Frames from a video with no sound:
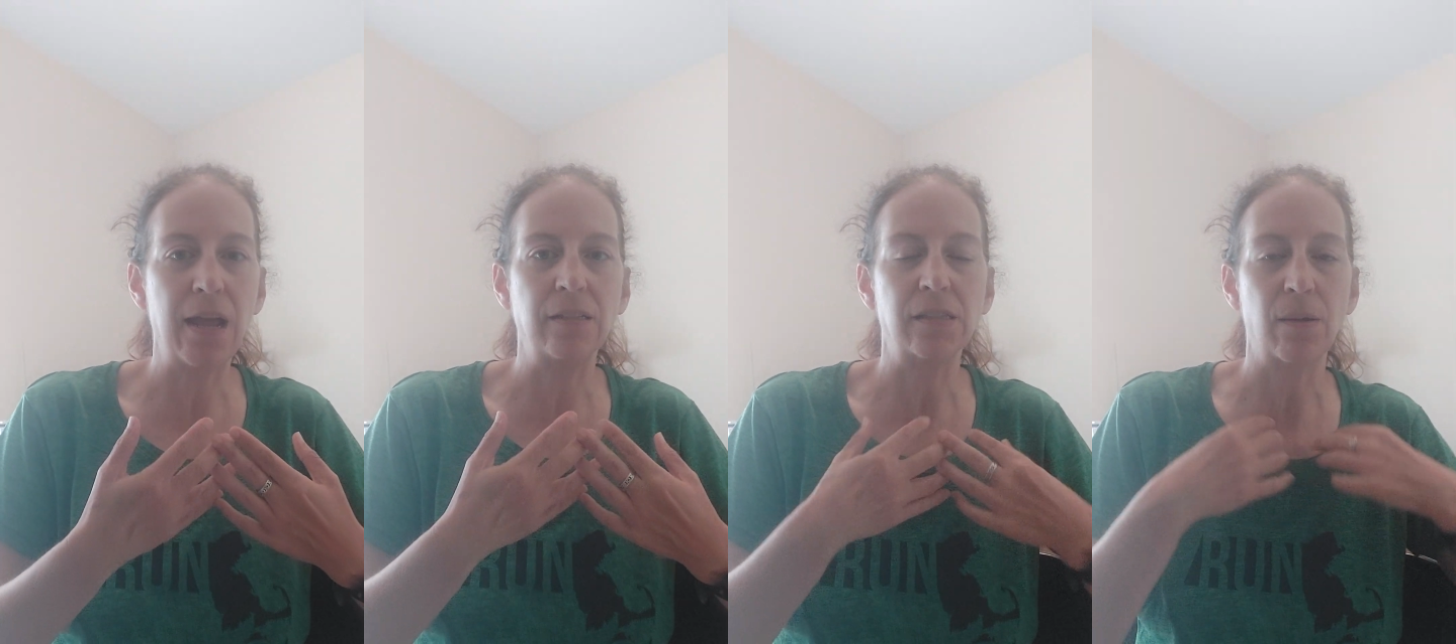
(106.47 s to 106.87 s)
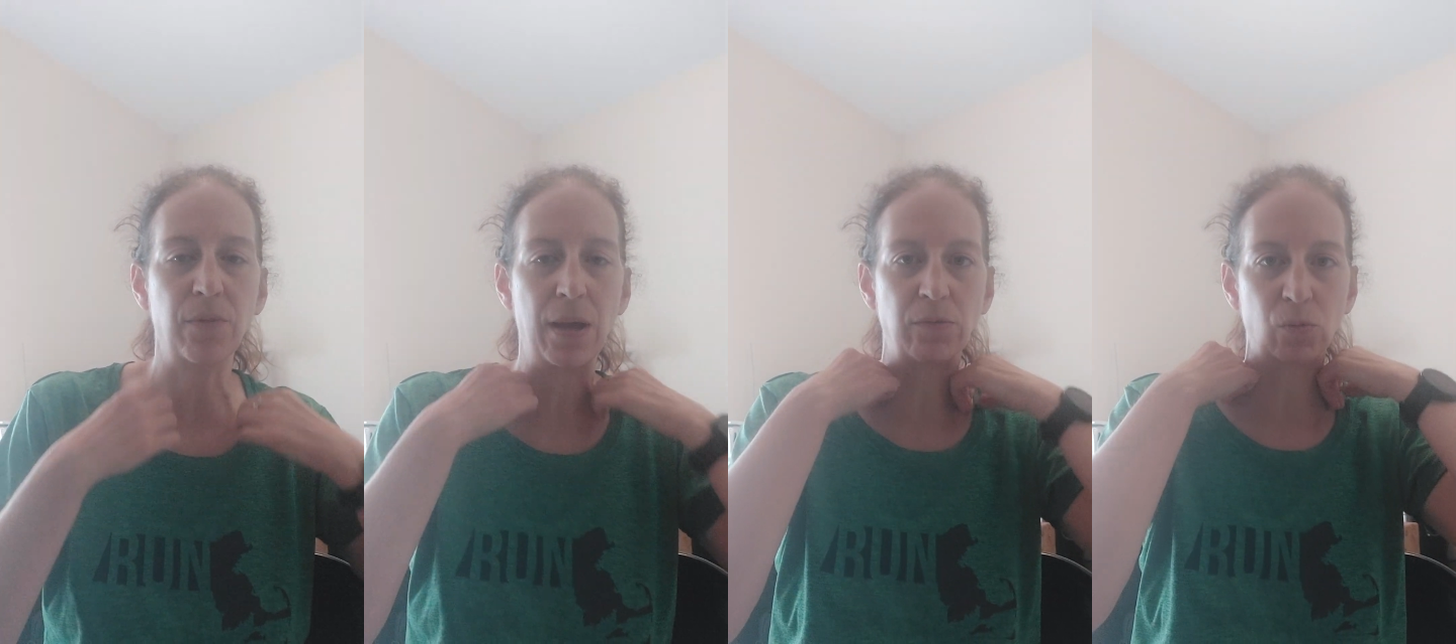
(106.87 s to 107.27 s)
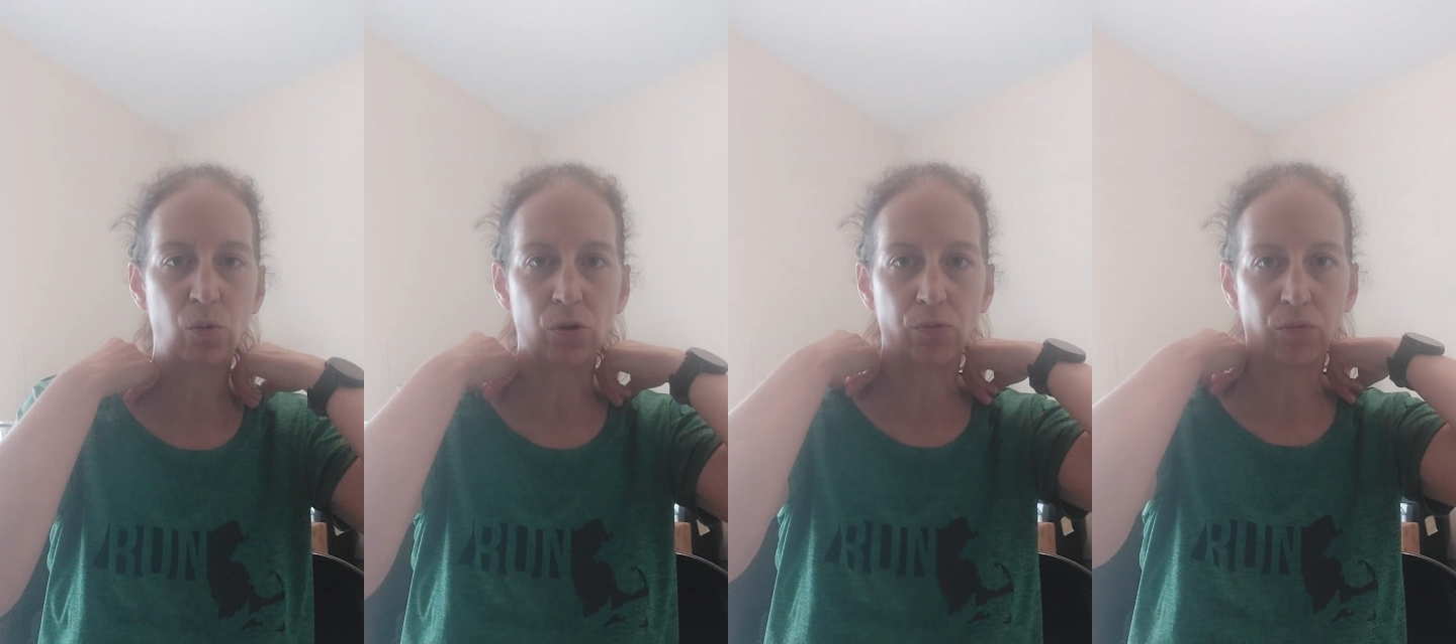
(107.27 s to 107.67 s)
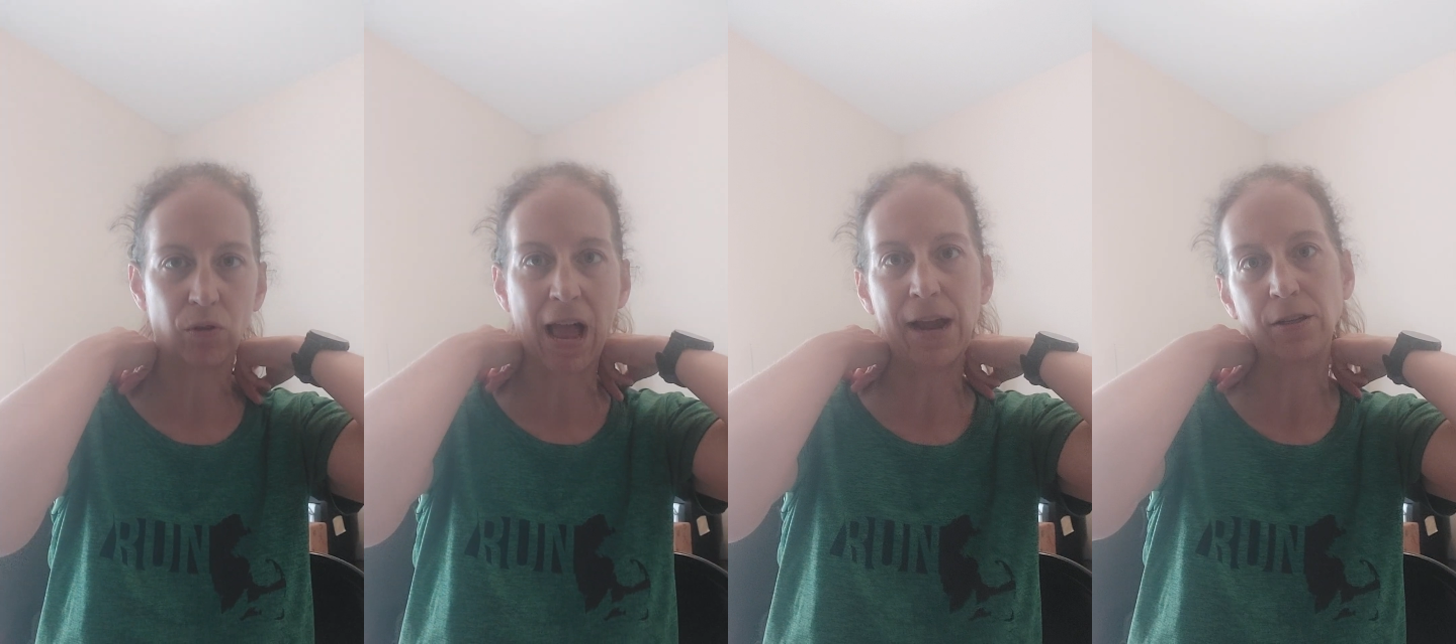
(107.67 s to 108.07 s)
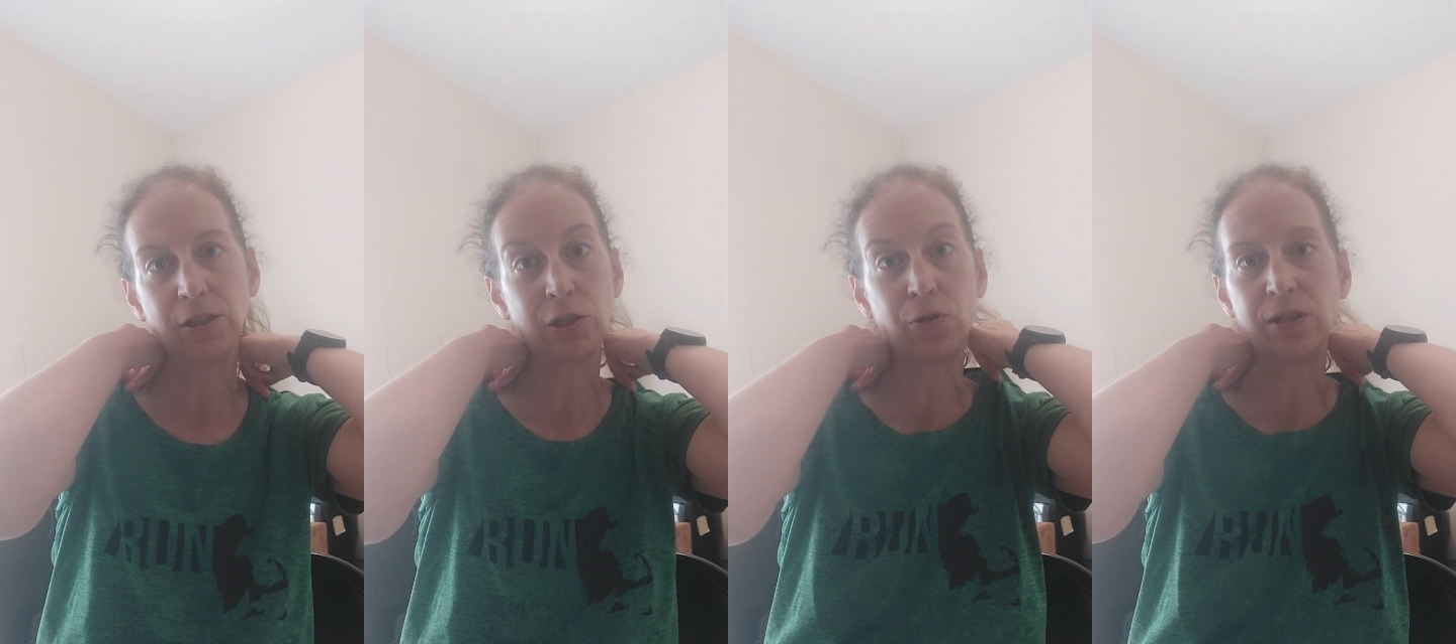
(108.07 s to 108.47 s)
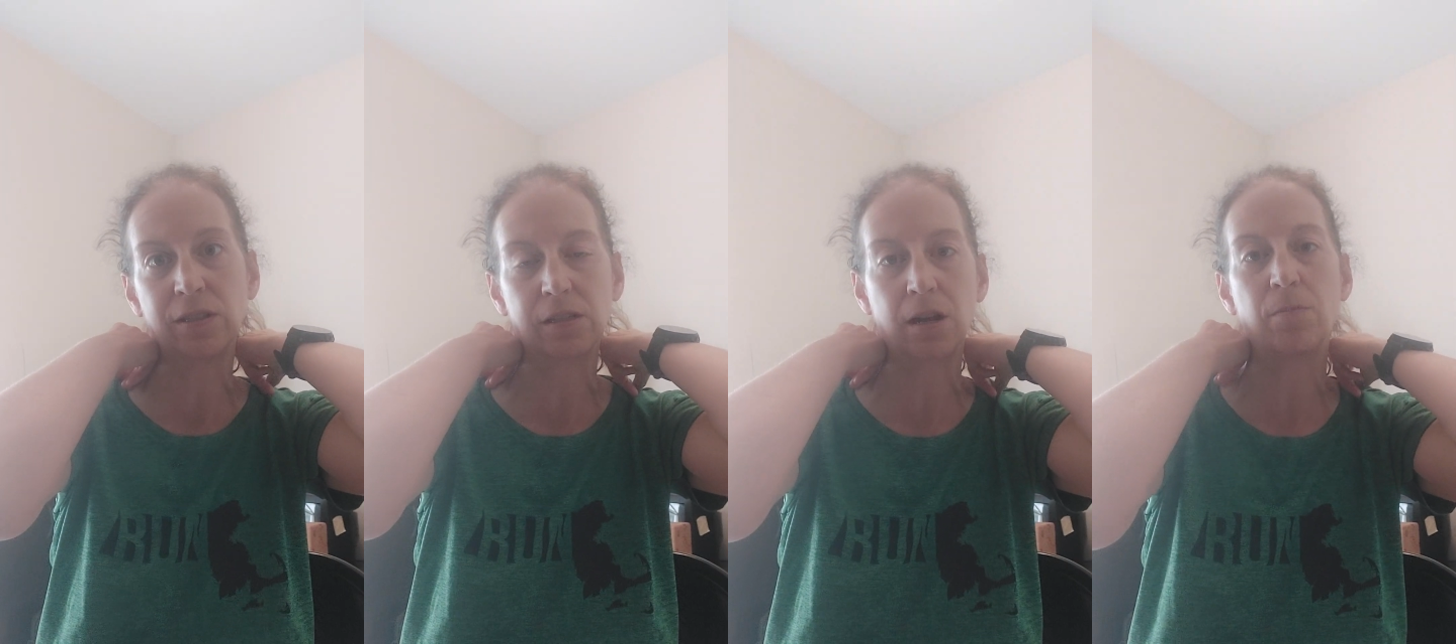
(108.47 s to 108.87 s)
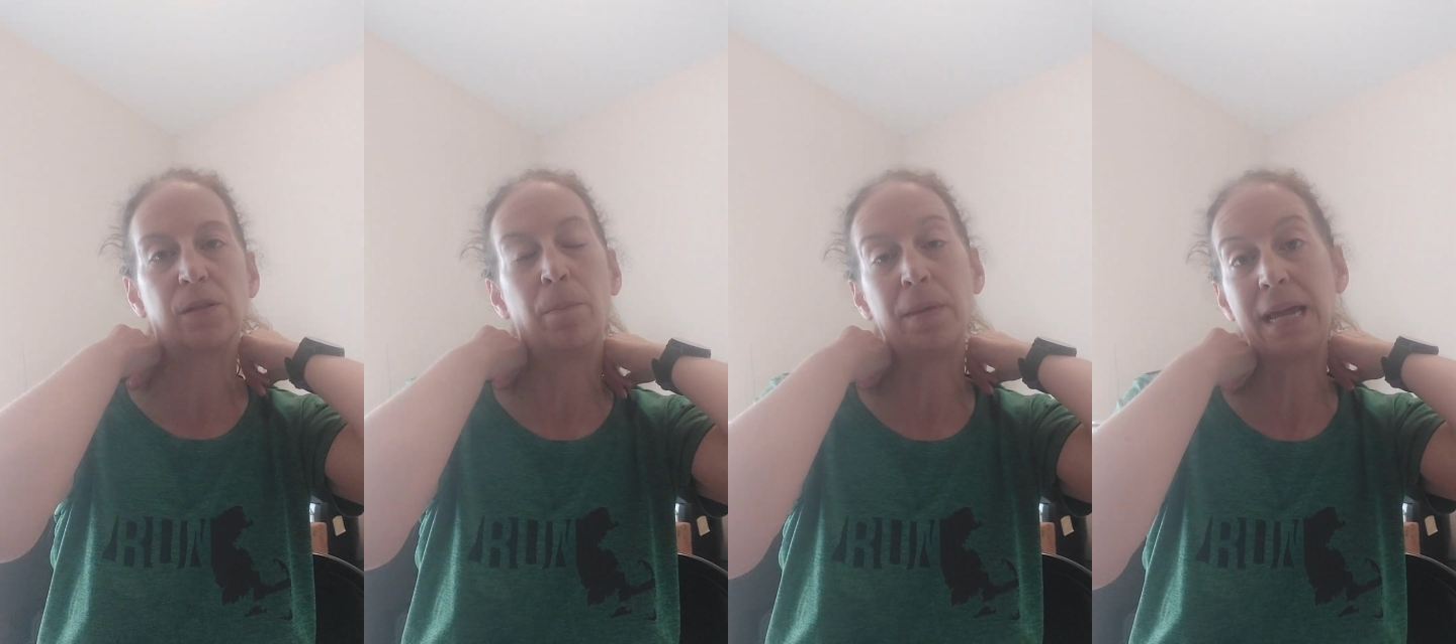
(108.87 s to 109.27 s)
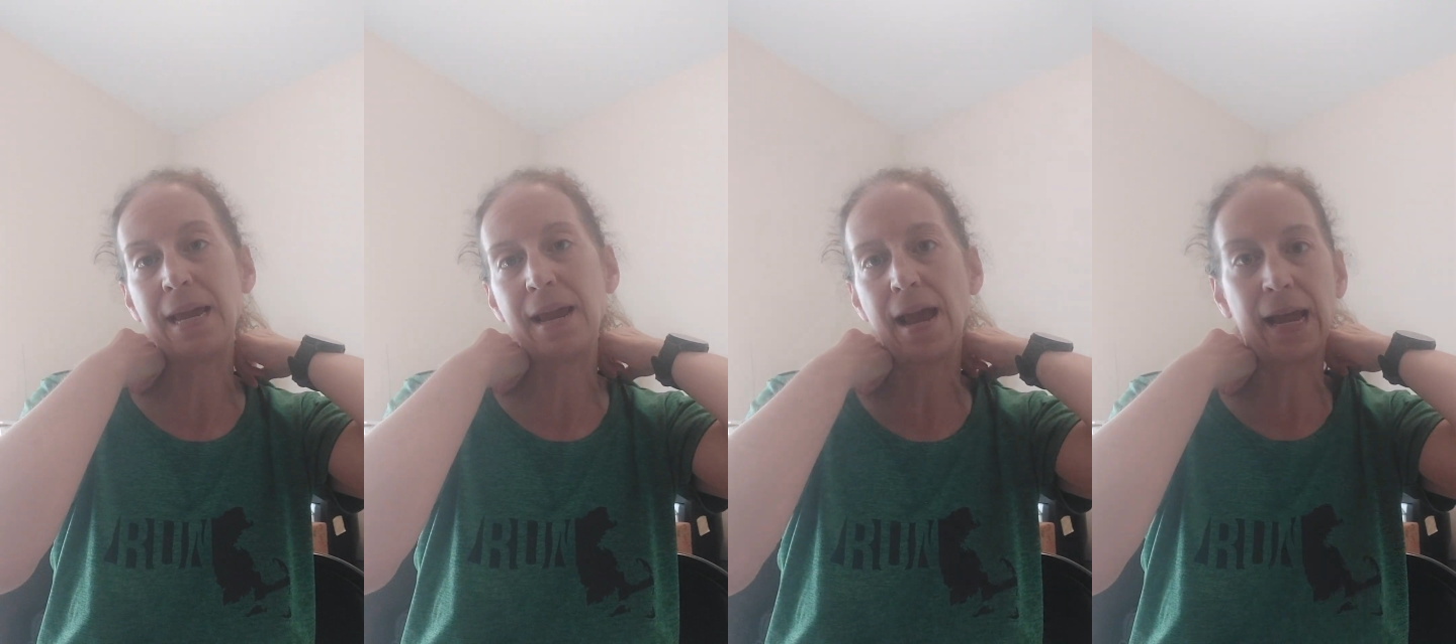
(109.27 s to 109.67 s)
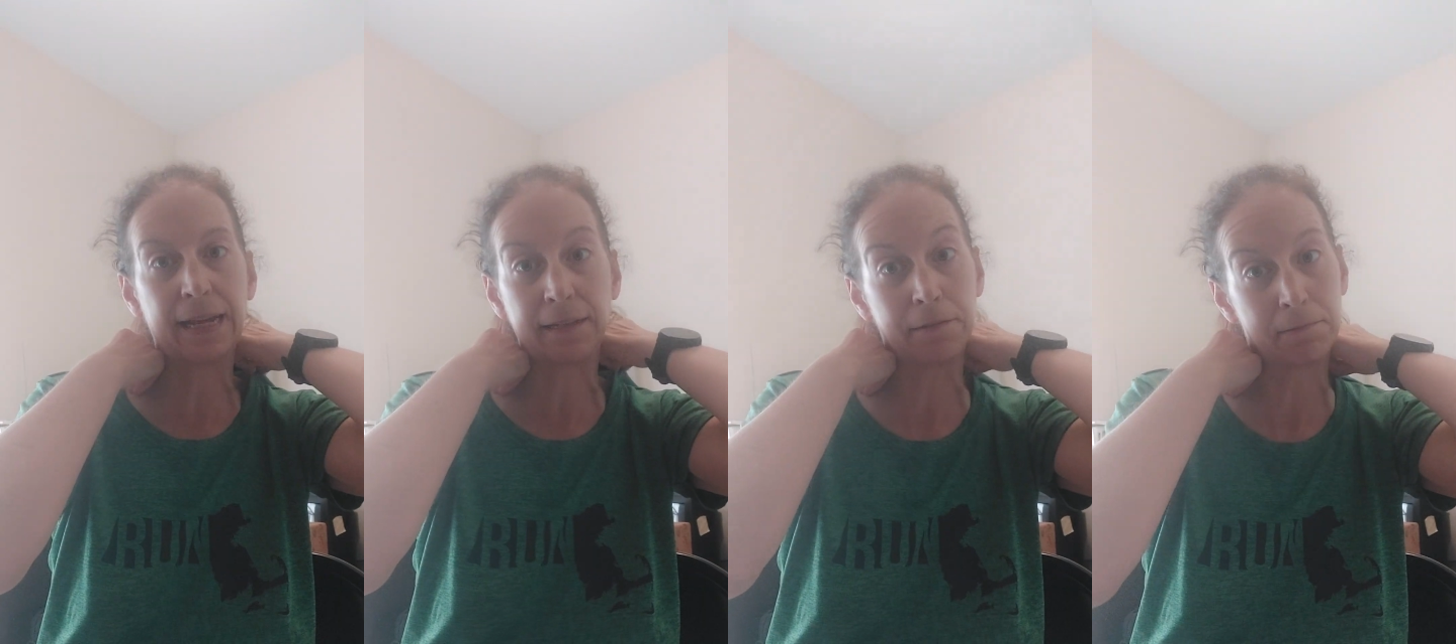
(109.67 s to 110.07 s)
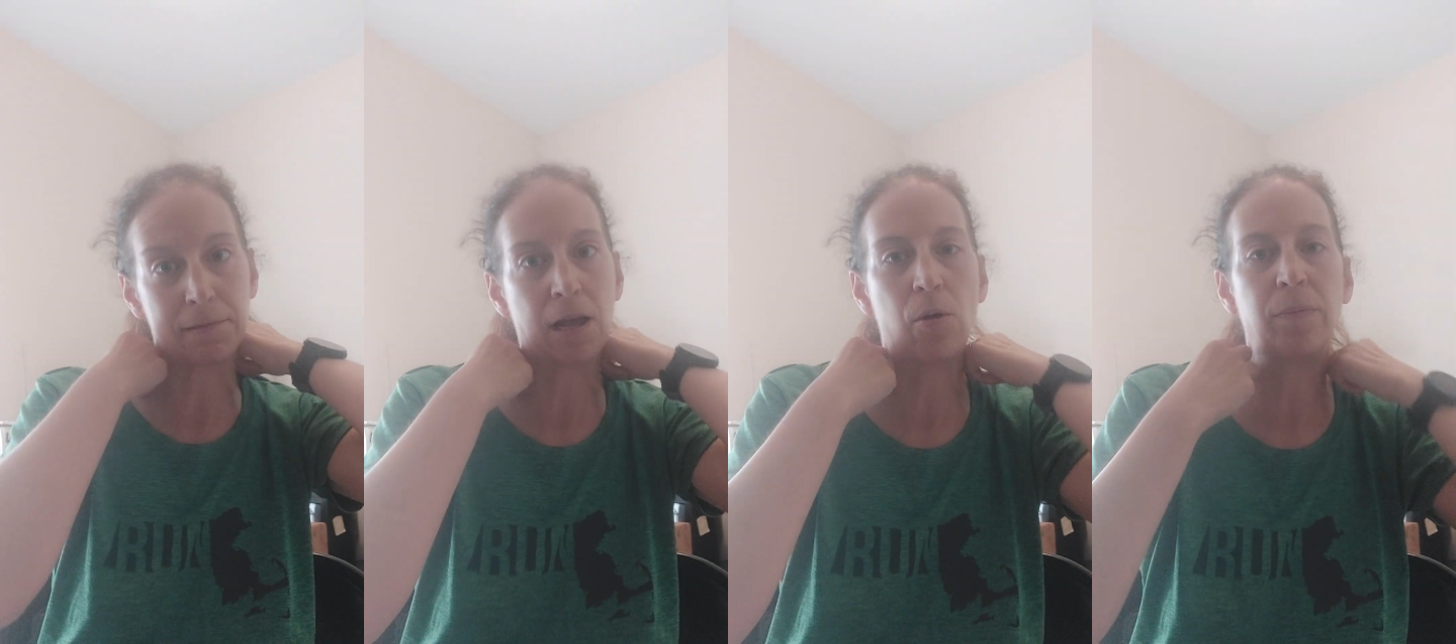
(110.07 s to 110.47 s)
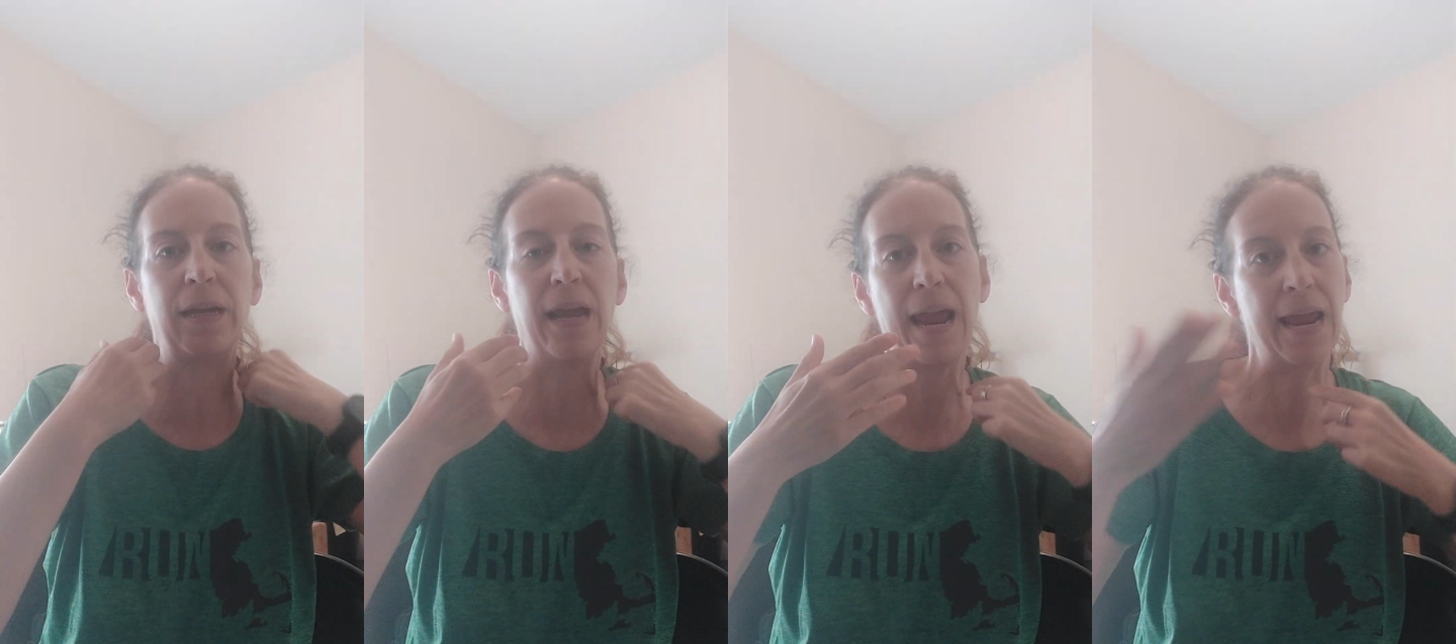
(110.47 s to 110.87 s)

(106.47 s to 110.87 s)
And sometimes we'll rely on students to come to me and tell me,